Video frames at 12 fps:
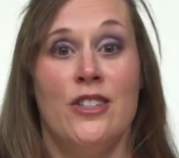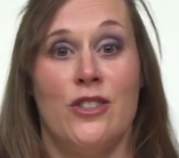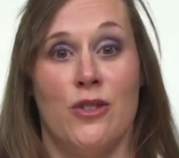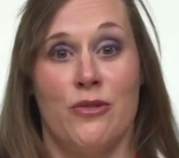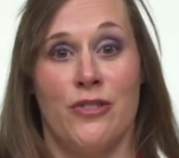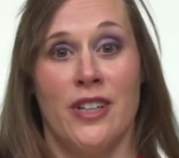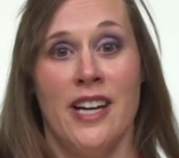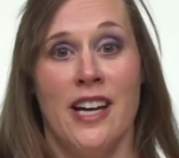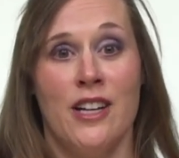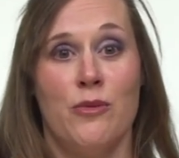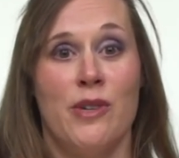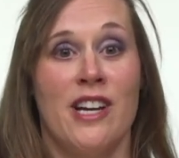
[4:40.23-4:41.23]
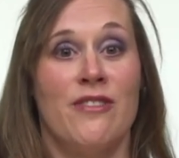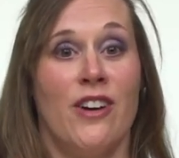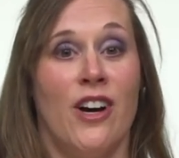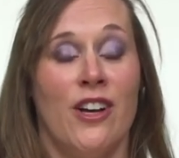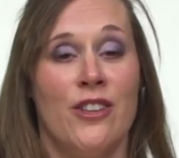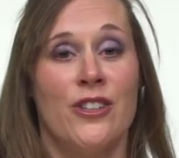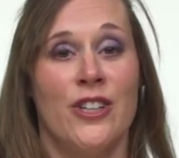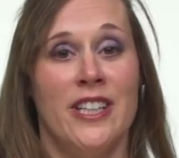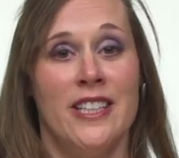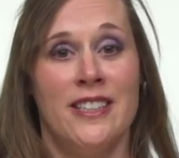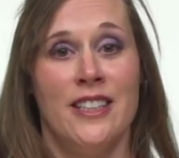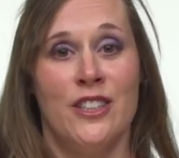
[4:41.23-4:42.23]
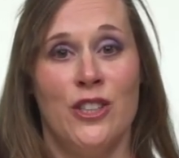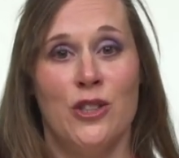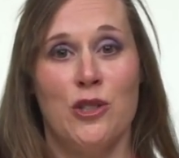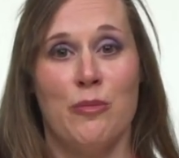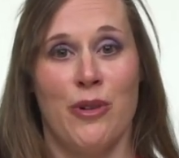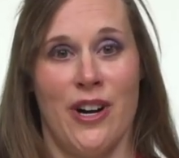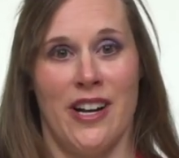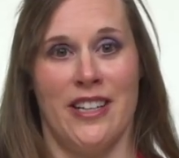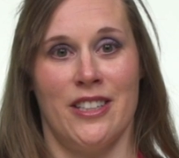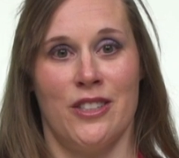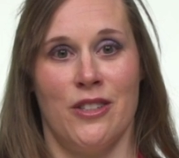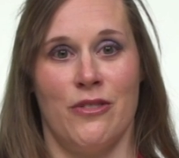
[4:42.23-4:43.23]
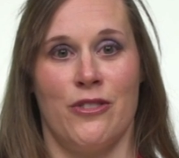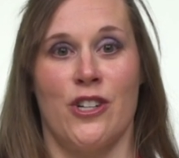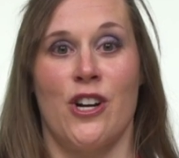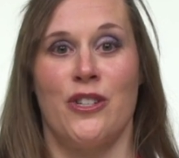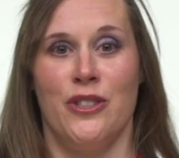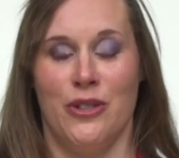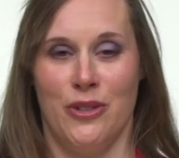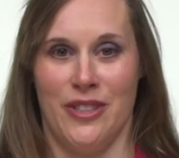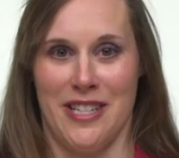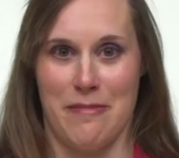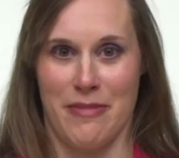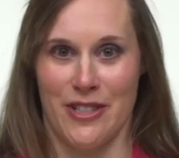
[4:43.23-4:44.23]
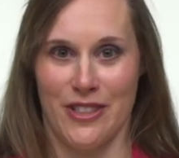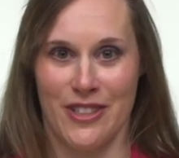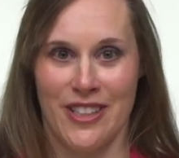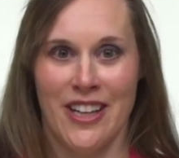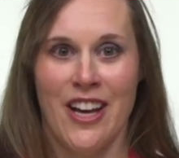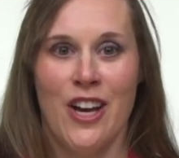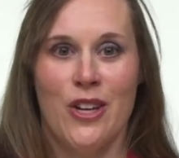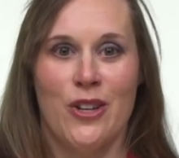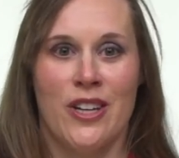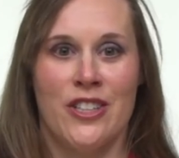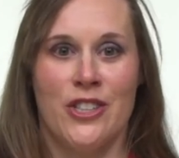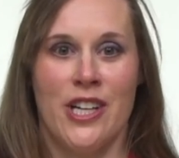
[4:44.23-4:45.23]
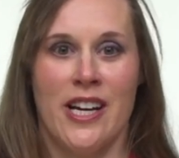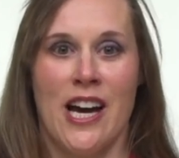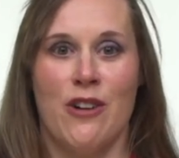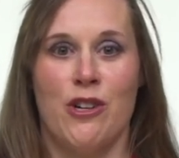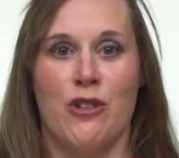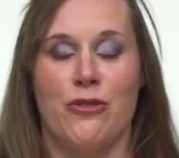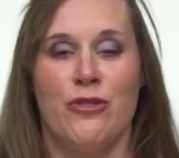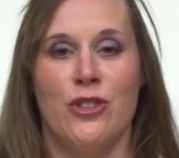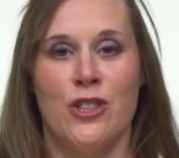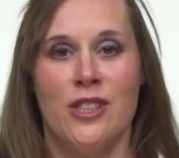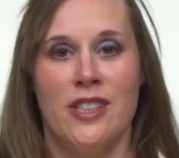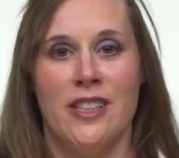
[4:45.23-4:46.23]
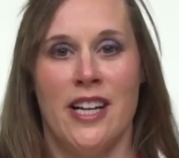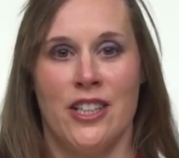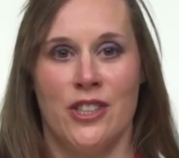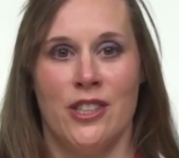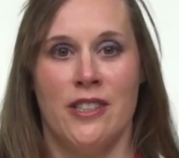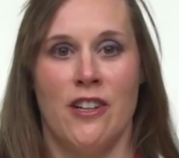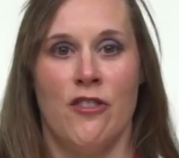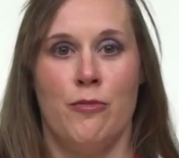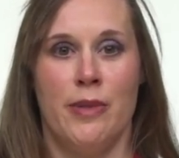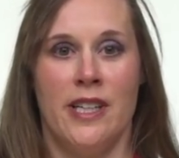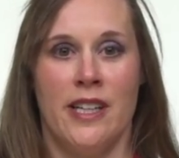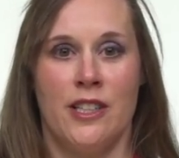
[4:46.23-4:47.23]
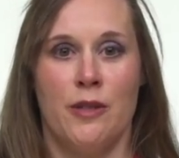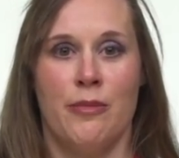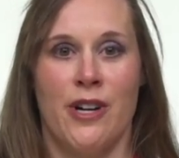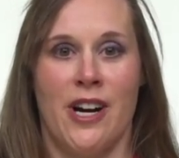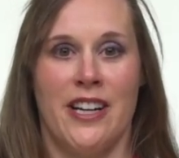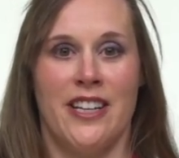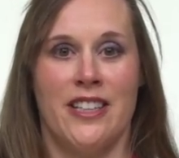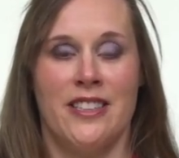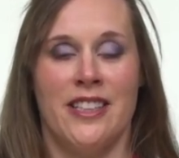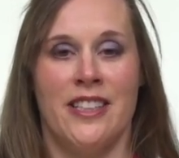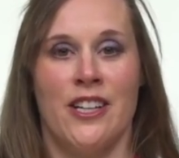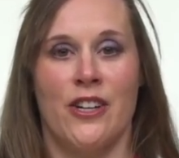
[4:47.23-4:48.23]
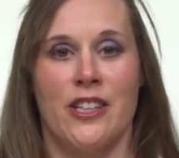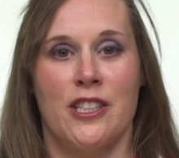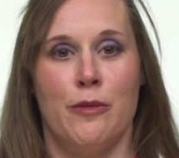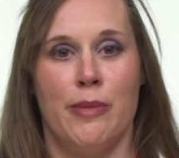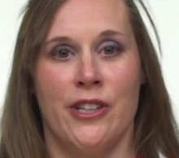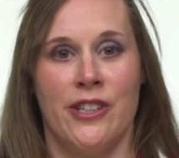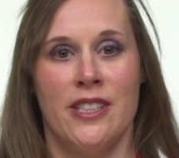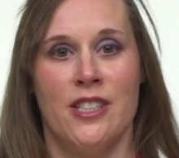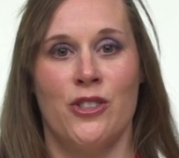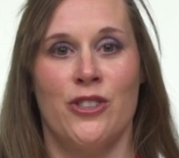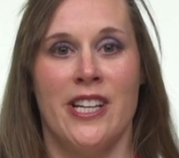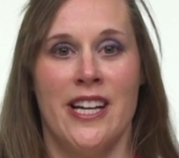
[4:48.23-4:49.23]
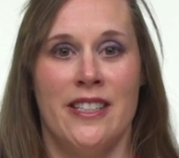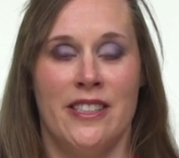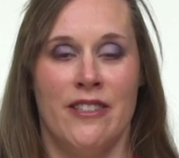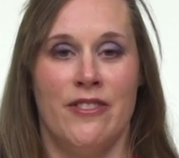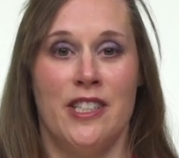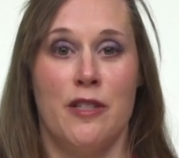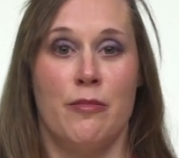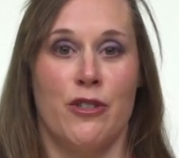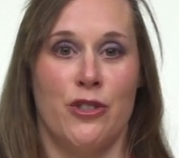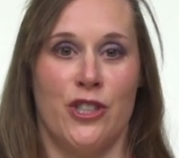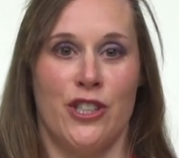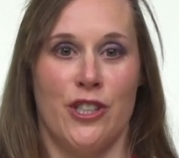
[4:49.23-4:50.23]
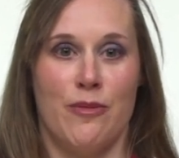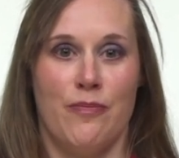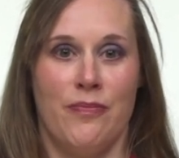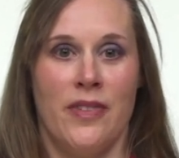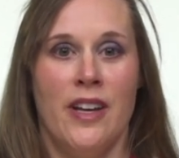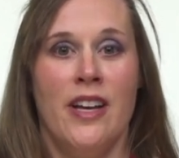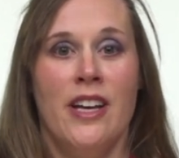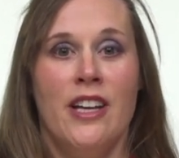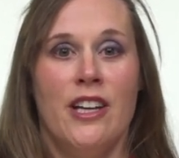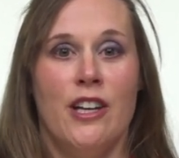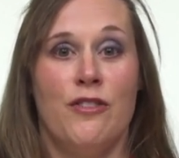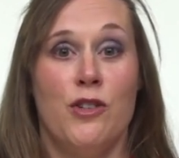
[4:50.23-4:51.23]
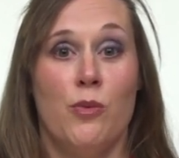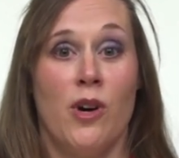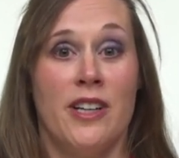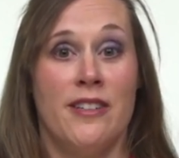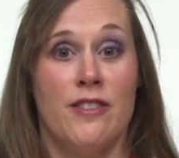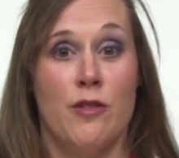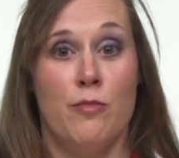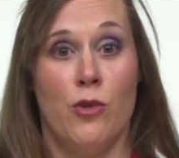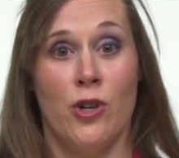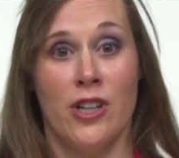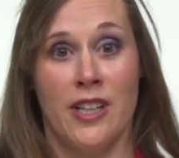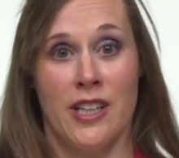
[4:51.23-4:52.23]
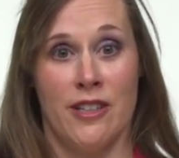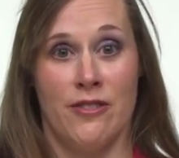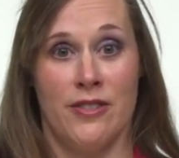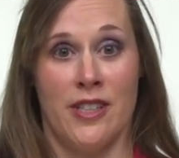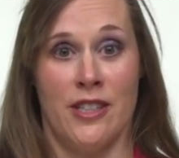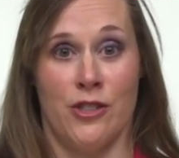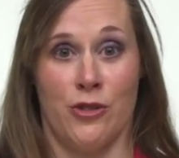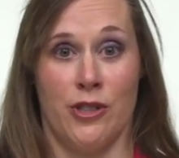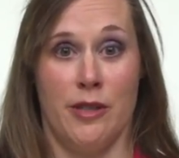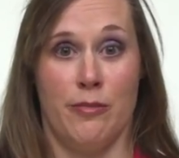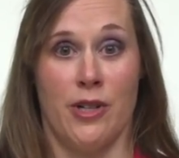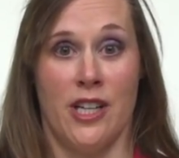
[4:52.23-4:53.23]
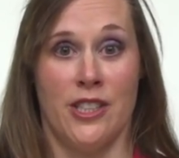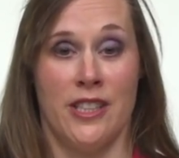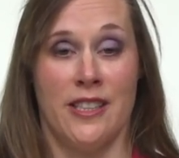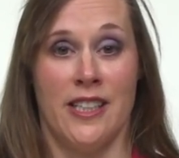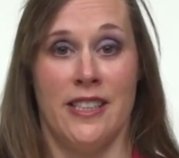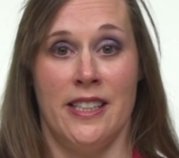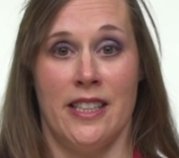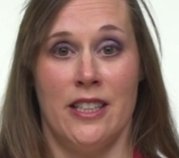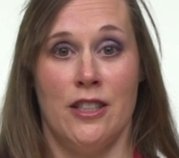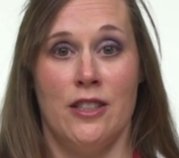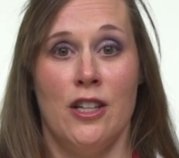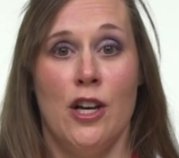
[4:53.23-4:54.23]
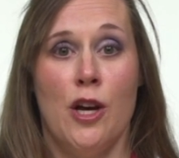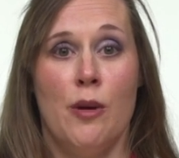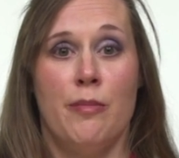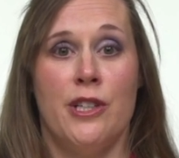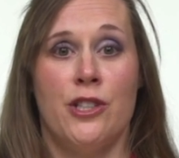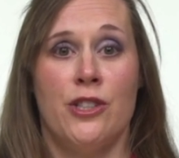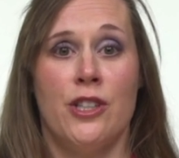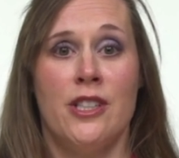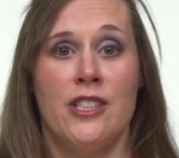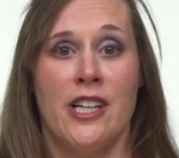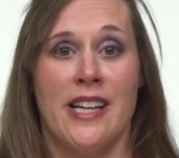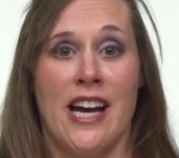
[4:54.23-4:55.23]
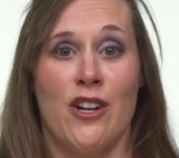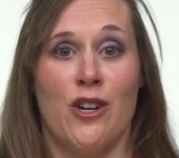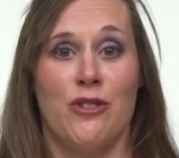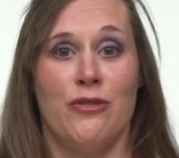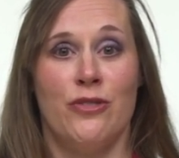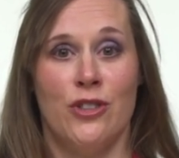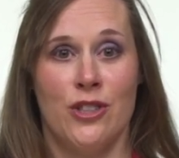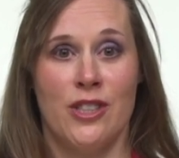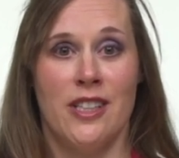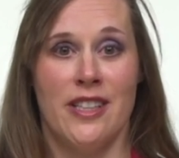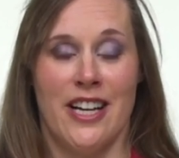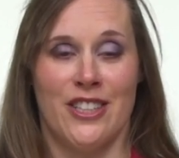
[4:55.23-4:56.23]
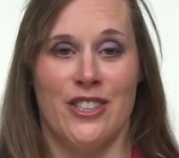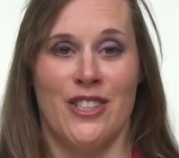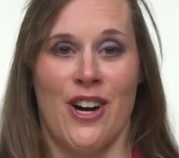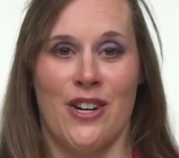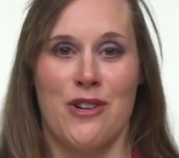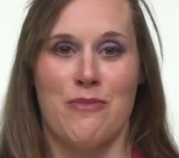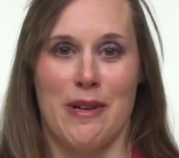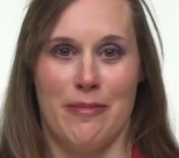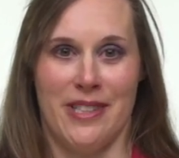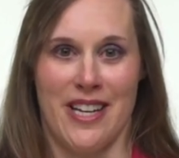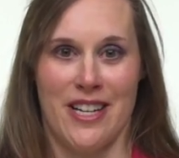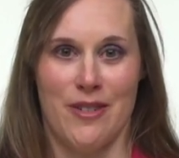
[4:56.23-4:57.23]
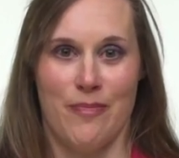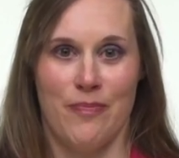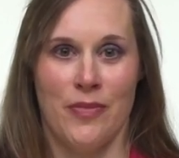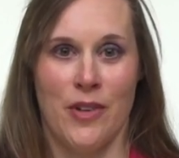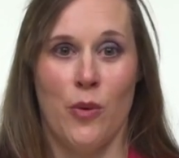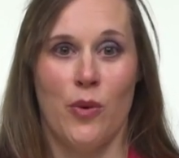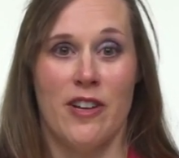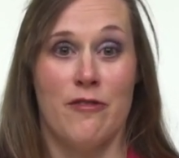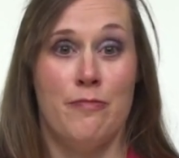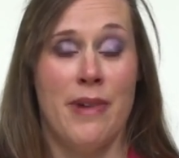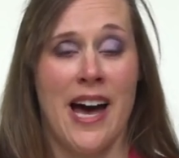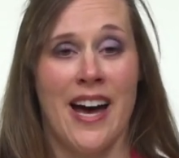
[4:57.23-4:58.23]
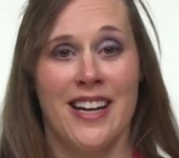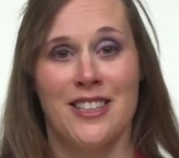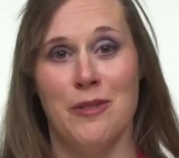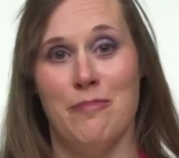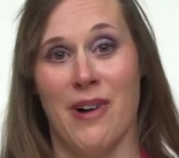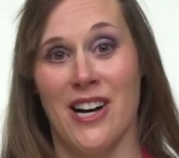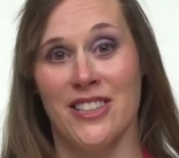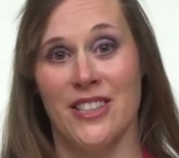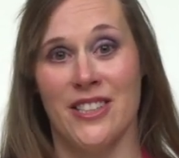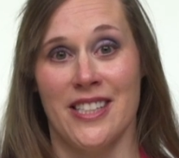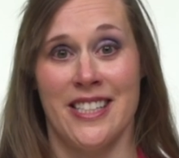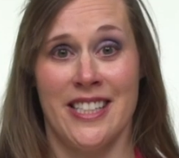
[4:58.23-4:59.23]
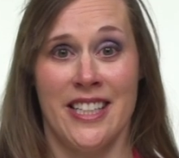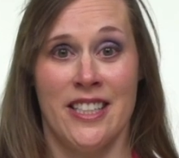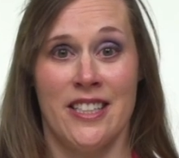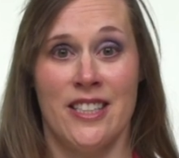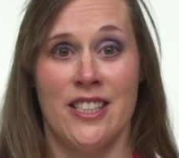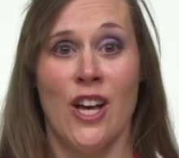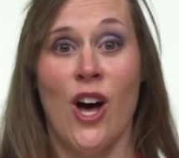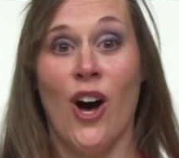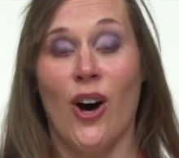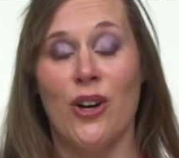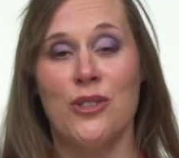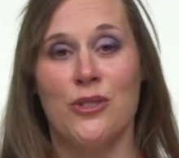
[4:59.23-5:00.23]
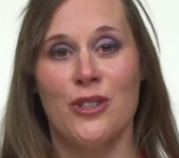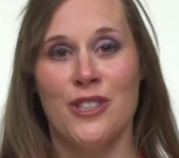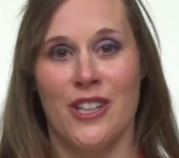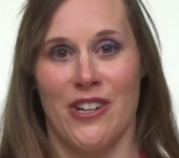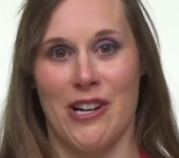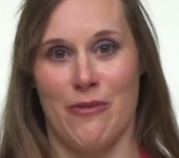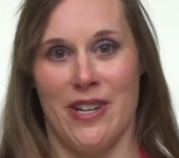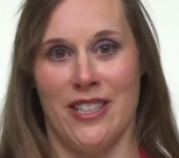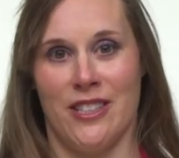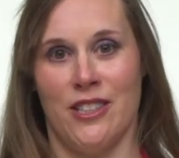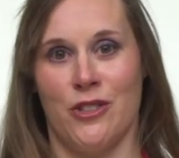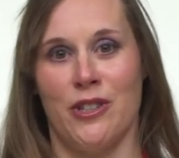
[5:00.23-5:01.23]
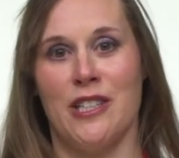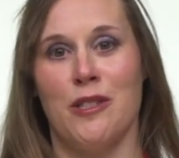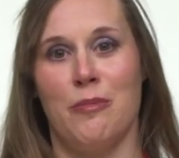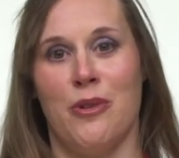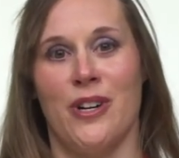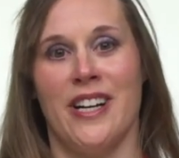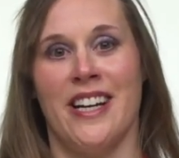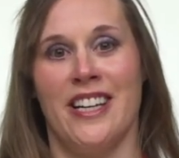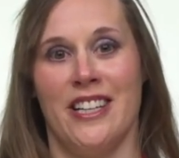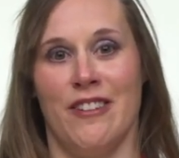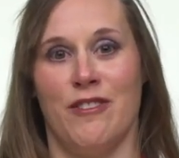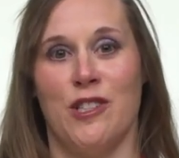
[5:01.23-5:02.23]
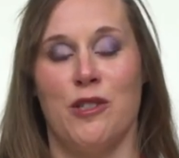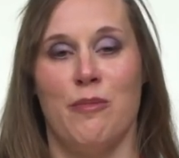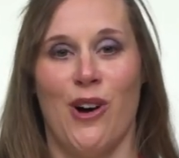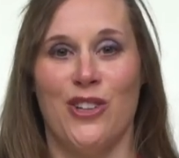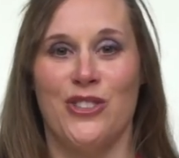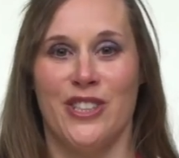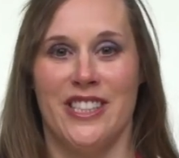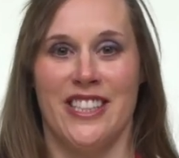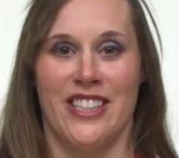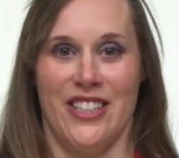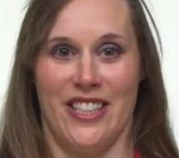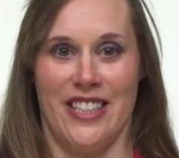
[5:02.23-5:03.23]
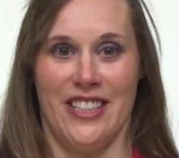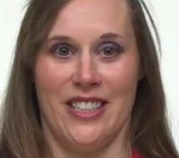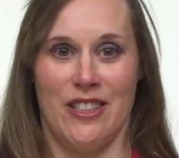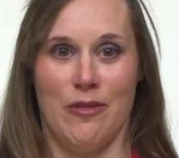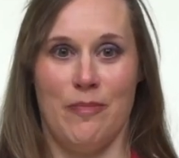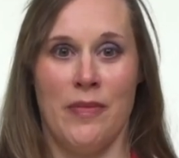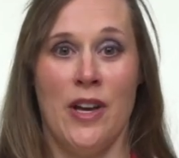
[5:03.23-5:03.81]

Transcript: Don't forget, we have other easy to use products for our new stampers. You can check out our full selection of beginner products in our Experience Creativity brochure. If you want even more gift and treat project ideas, be sure to check out our full selection on our website. We have bags, boxes, and tins, all sorts of great ways to transport and gift small treats and goodies.